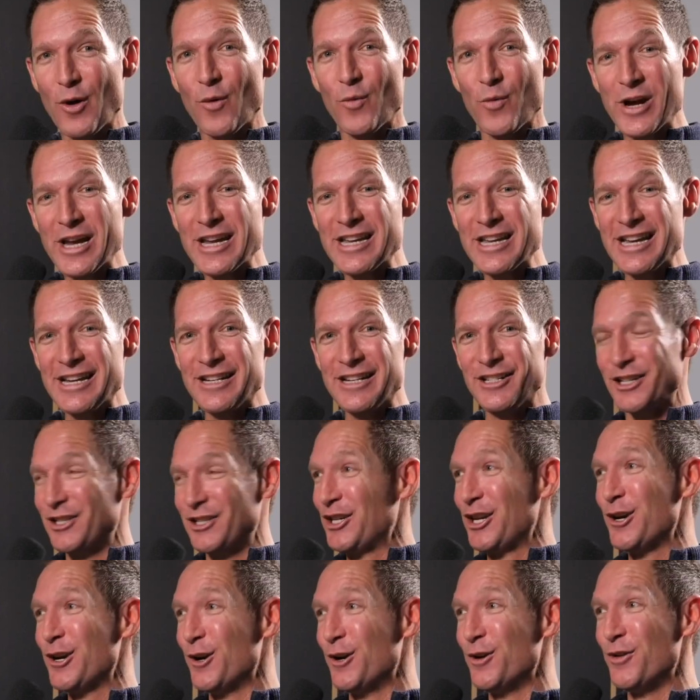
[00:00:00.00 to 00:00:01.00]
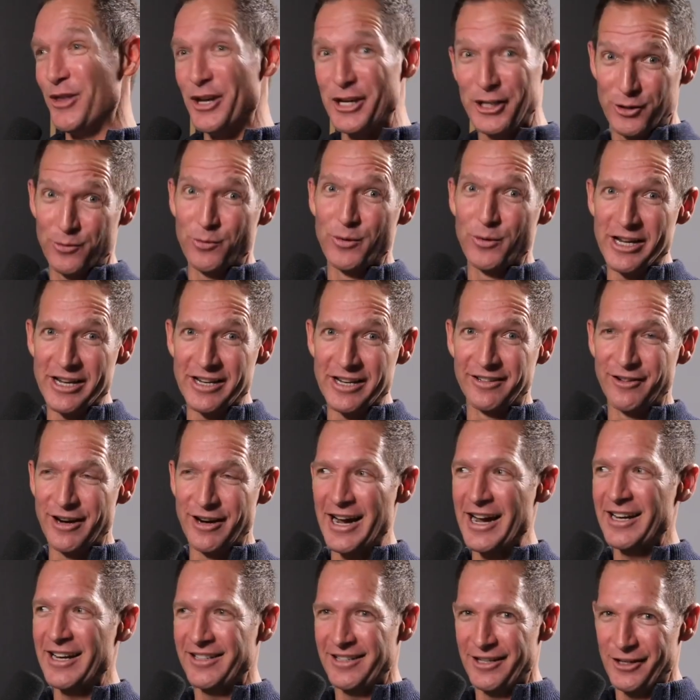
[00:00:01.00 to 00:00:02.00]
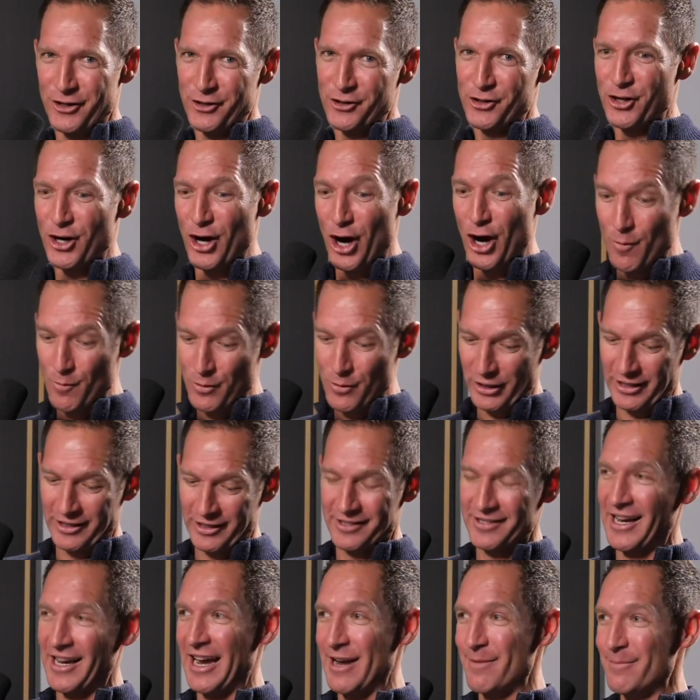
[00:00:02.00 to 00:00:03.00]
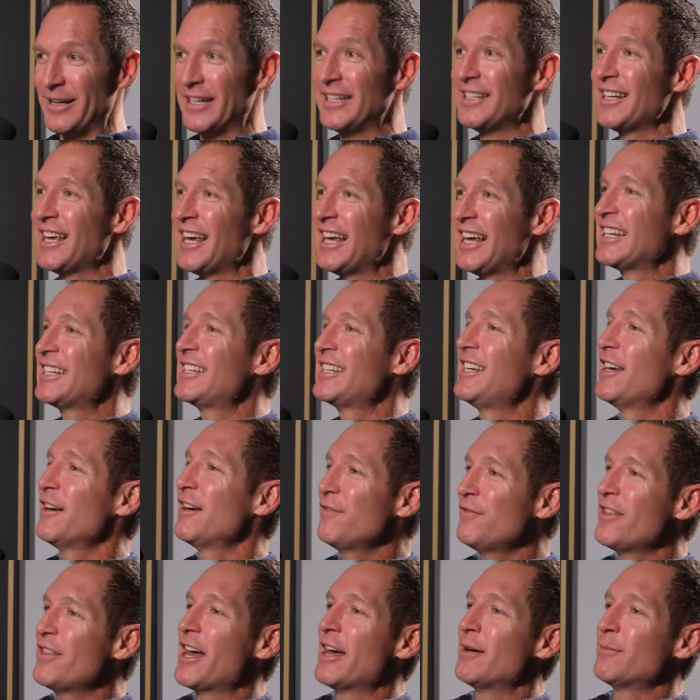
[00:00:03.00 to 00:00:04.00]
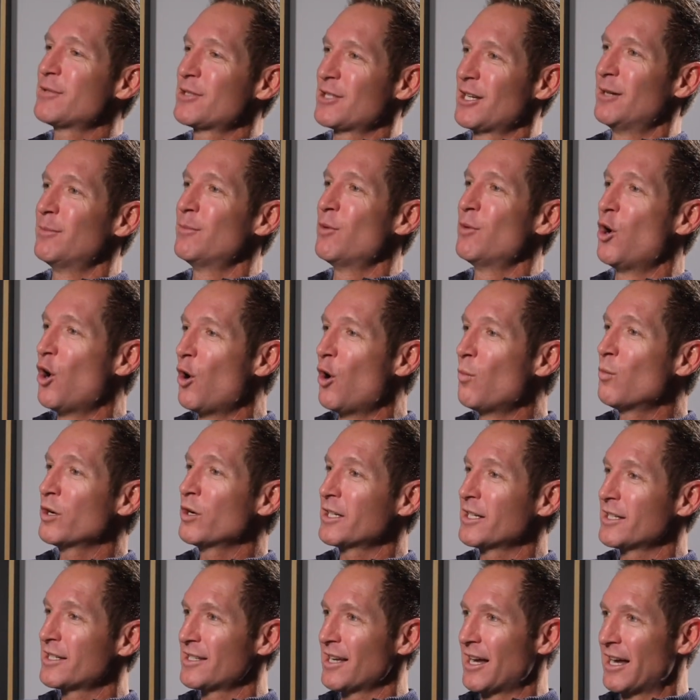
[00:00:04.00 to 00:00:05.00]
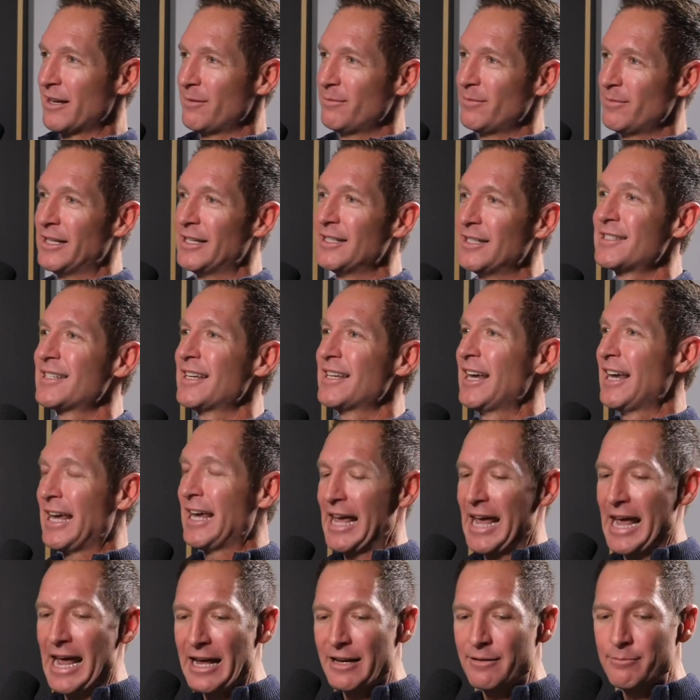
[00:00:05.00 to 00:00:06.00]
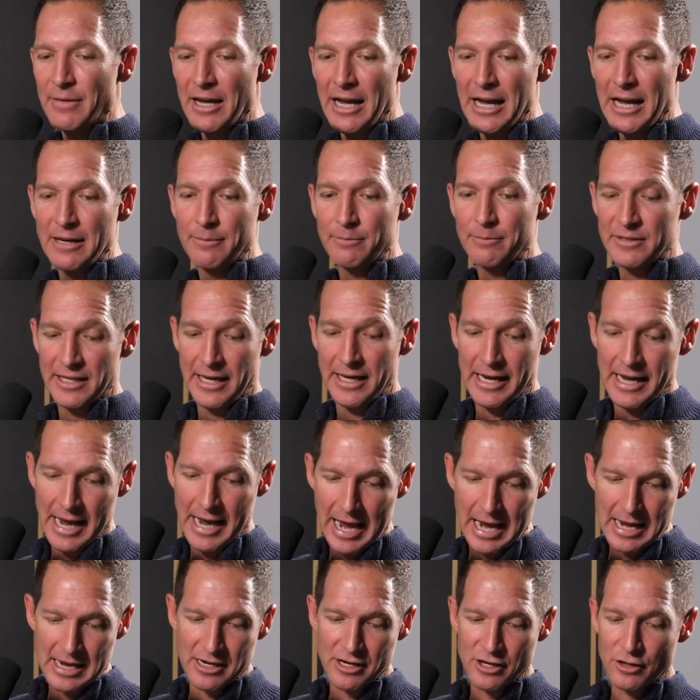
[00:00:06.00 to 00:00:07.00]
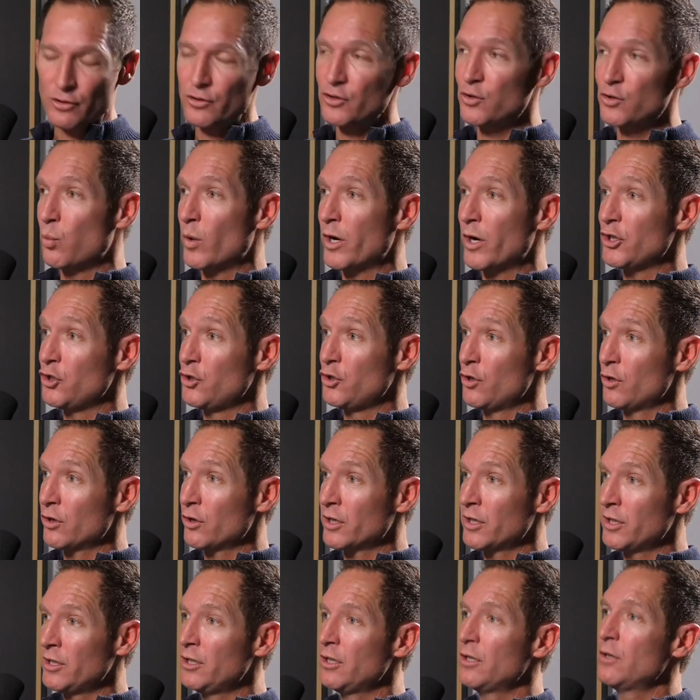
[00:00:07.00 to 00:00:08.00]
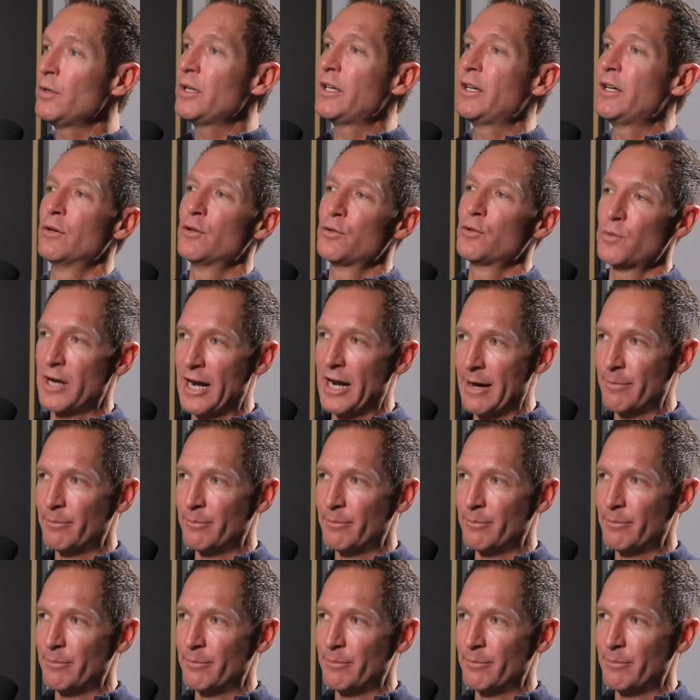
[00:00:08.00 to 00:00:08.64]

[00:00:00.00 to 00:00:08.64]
what we need to do this yes. week, right? Here's yeah. your homework assignment. Yeah. Give them some homework assignments yep. and and say, hey, here's what you're going to do. Here's what